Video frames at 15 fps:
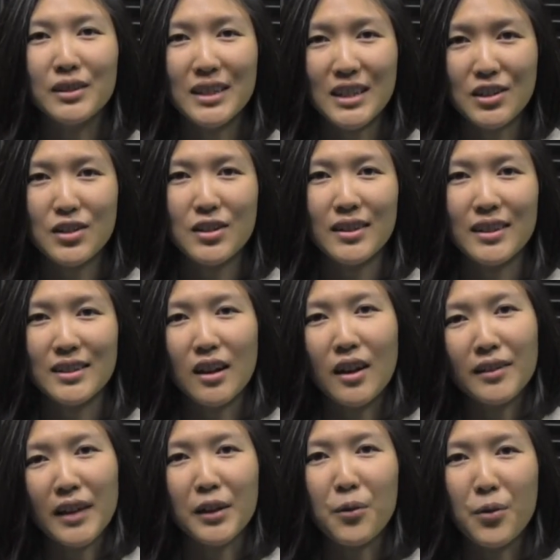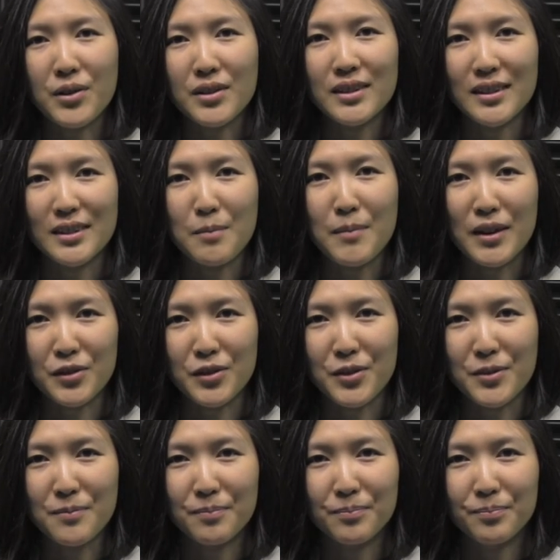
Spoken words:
to teach this online course this semester.